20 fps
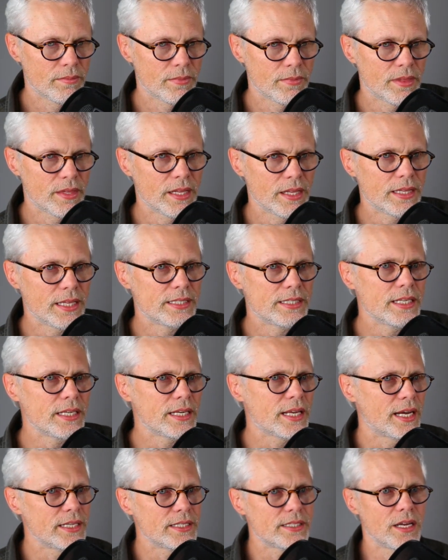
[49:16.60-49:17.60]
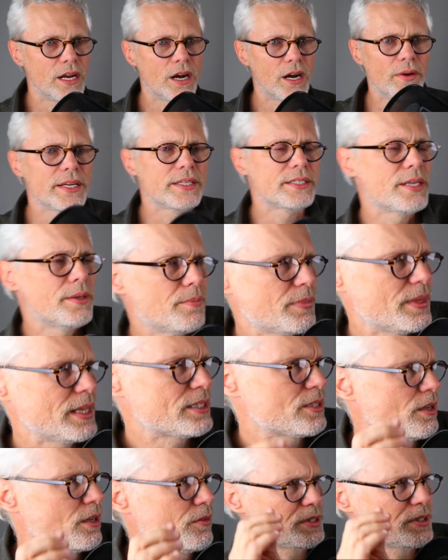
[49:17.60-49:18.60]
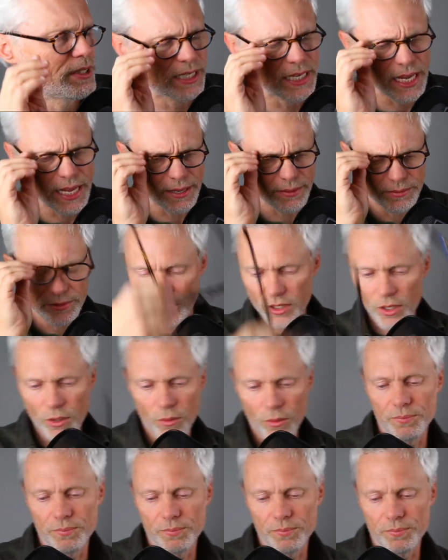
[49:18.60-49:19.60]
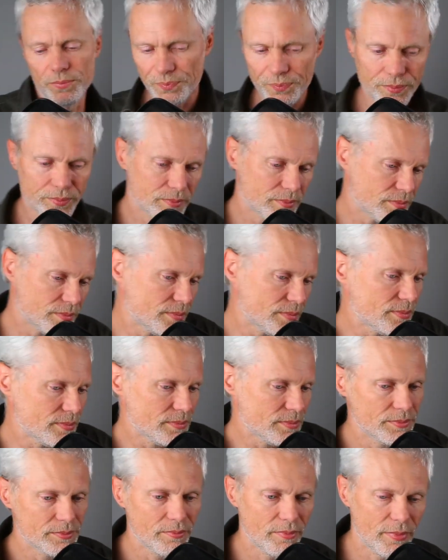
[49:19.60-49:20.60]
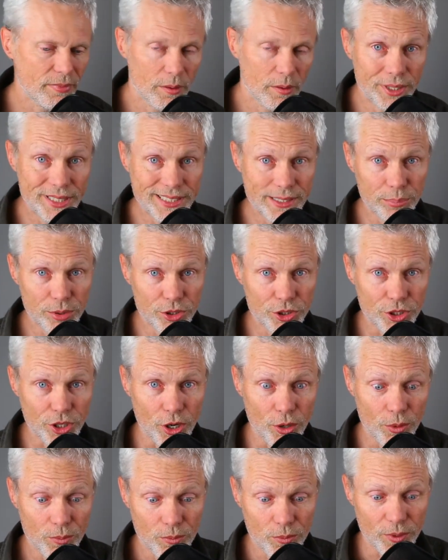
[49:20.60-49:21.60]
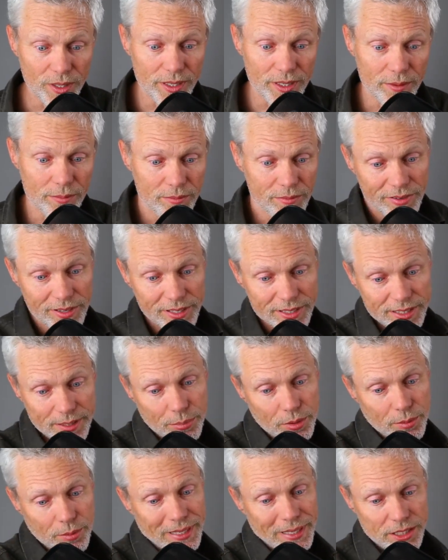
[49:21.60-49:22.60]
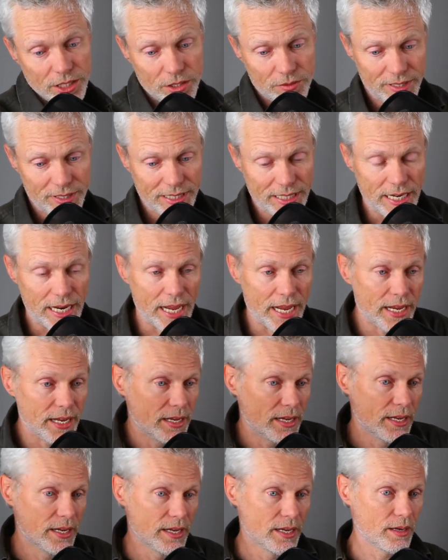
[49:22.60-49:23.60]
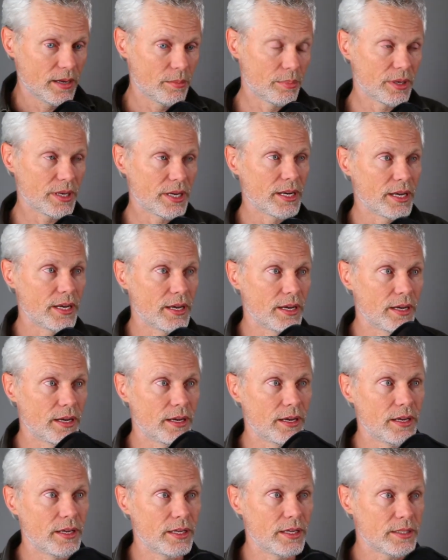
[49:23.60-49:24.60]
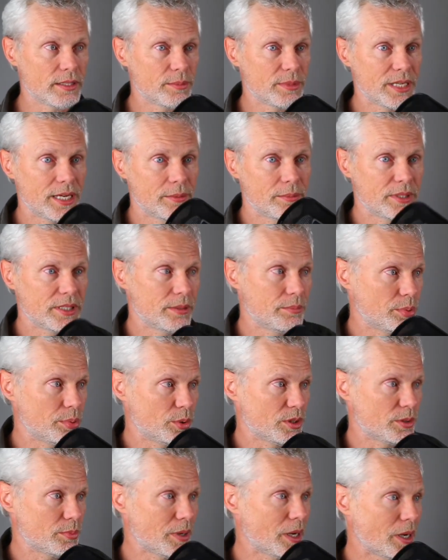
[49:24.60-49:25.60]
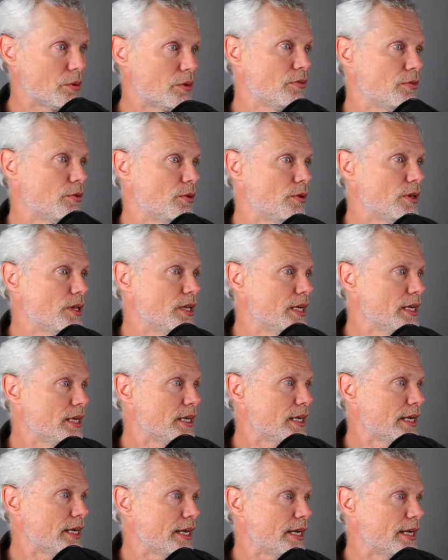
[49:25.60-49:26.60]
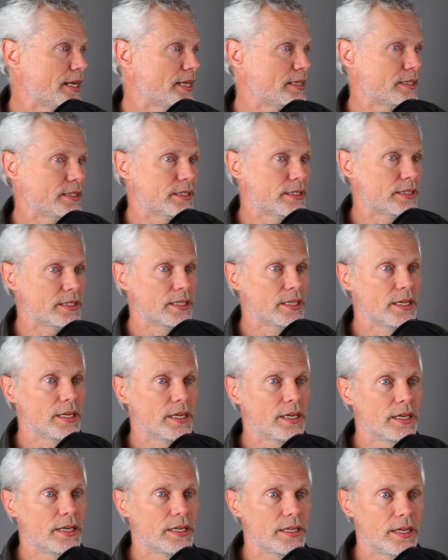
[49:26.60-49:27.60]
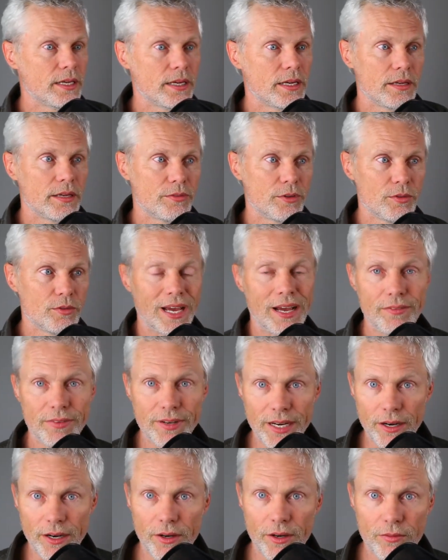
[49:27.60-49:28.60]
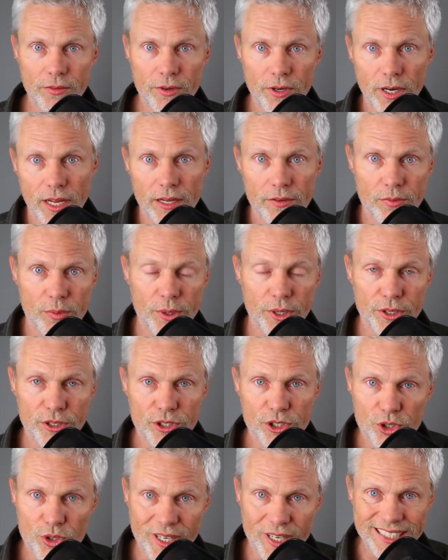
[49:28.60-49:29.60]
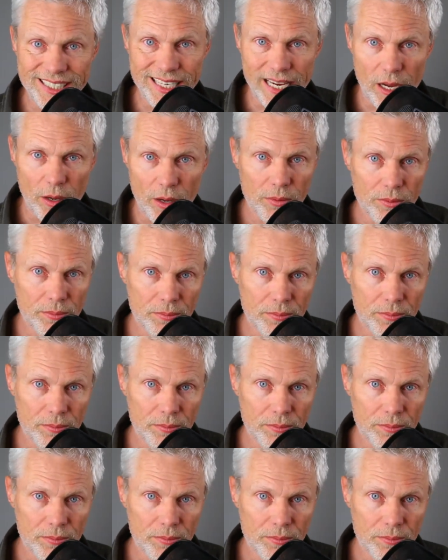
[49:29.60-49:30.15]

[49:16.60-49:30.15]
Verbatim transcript: think that's it, guys. All right, that's all for today. So, pretty simple show, really. Very simple message for today. But uh, sometimes simple is powerful. And if you have an area of your life where you're stressed out,